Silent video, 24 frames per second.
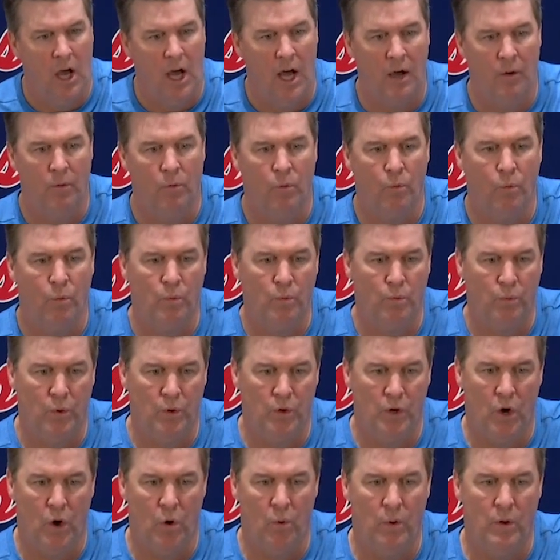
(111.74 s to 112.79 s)

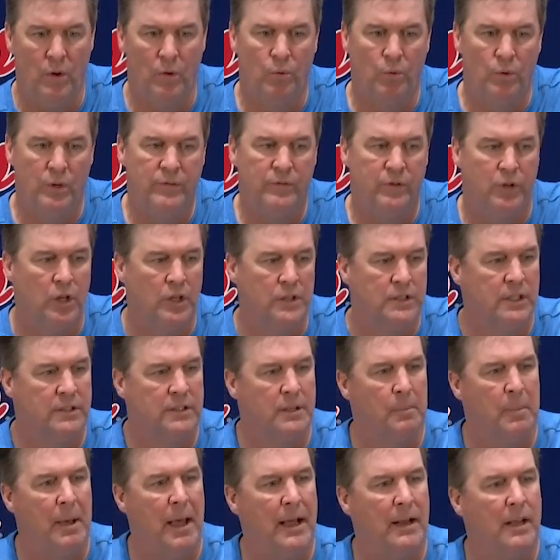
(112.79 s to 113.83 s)
No, we've looked at
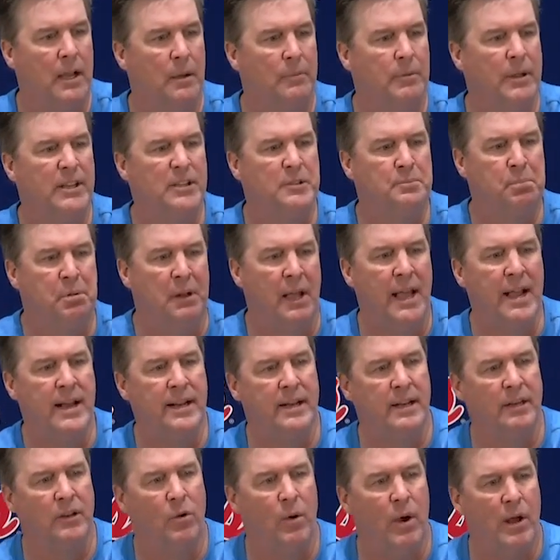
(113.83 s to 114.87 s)
the backup. He's played
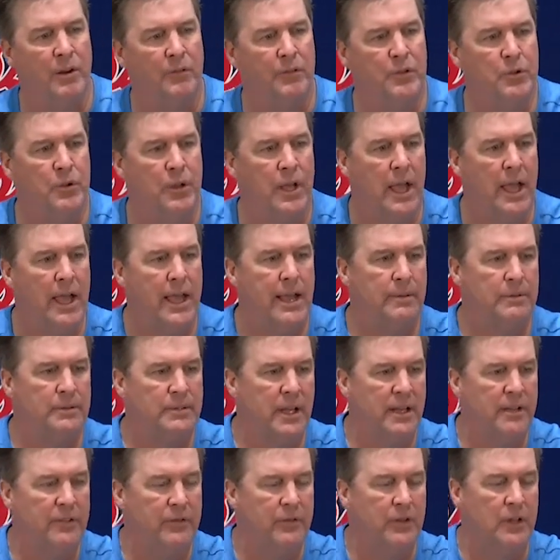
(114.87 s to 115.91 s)
in quite a few games.
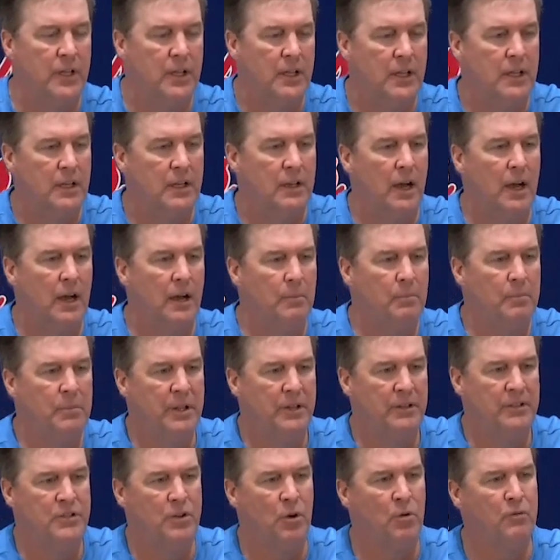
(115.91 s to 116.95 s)
They've
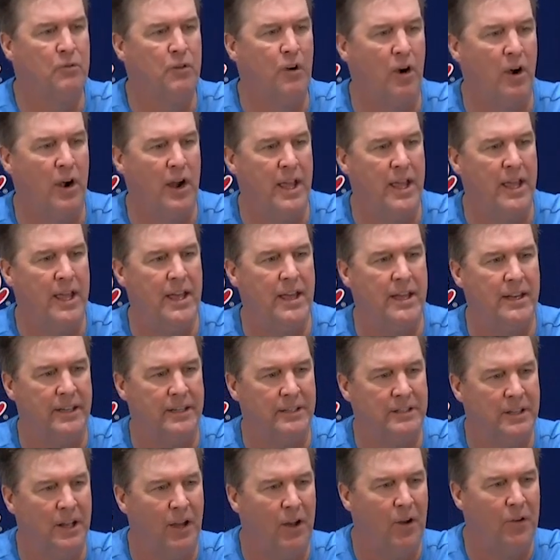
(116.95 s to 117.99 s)
been so far ahead
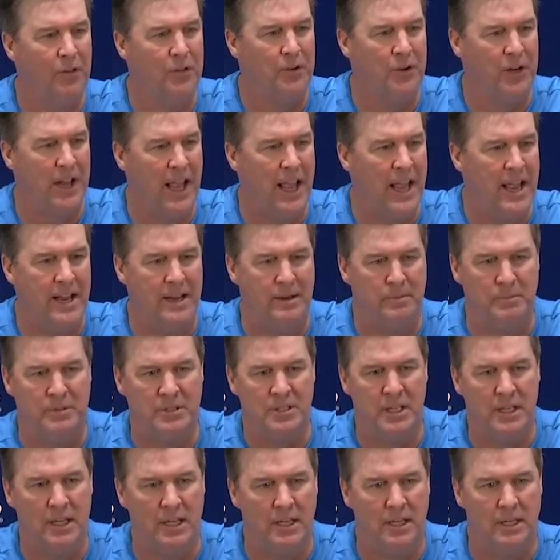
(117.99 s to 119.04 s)
in all their
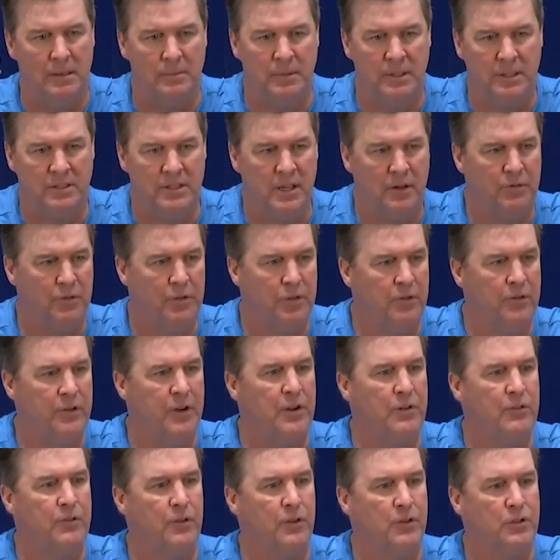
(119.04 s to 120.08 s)
games, except for the
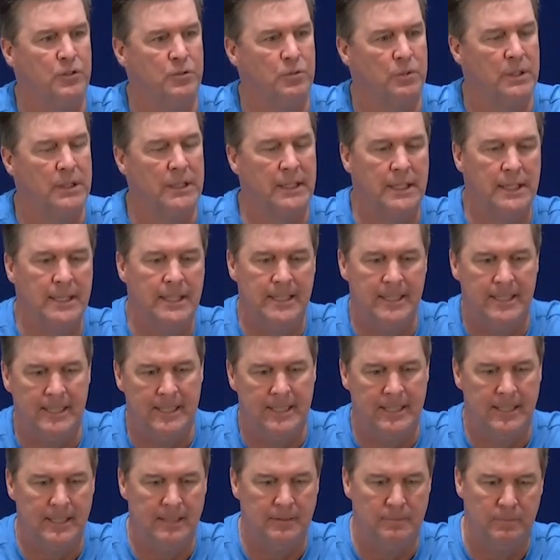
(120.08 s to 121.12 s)
very first one,
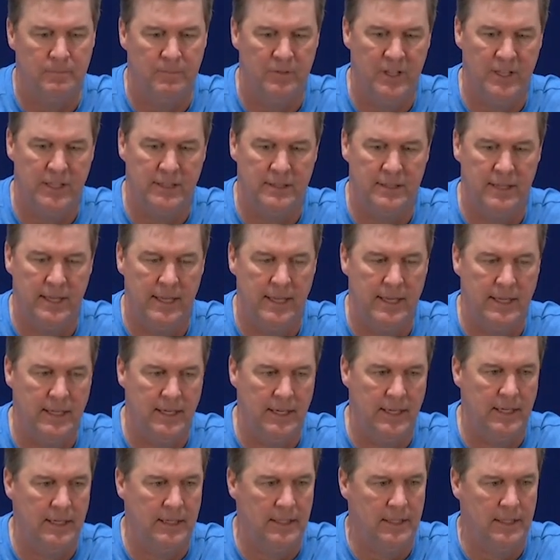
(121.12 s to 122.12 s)
that they